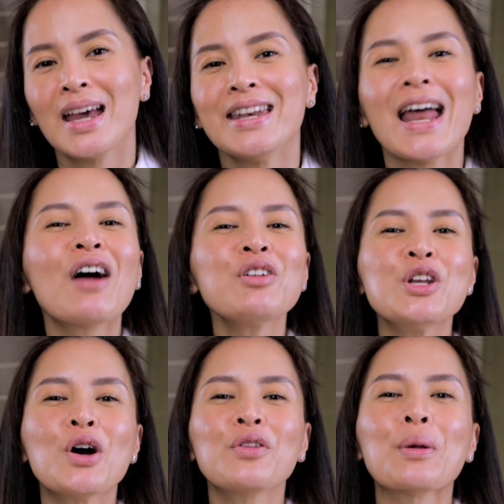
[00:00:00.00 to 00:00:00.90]
Now you
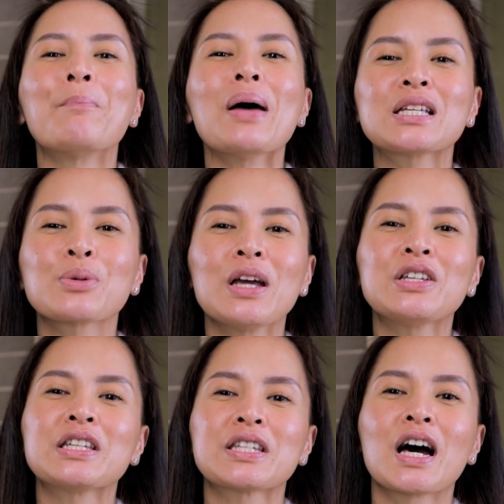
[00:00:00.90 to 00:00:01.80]
know the best way
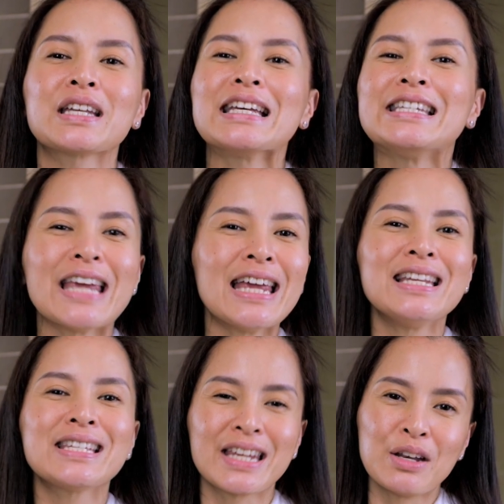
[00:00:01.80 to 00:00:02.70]
to start a
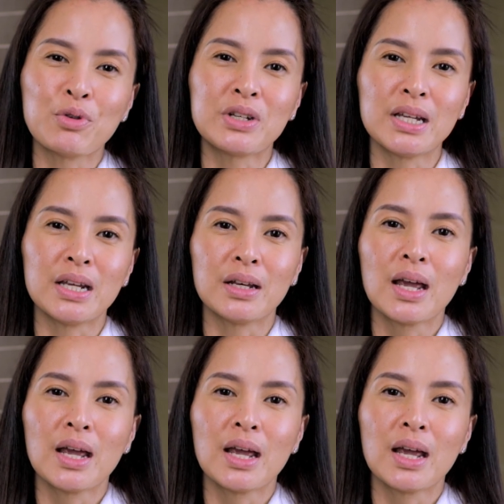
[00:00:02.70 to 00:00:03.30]
daily skin routine.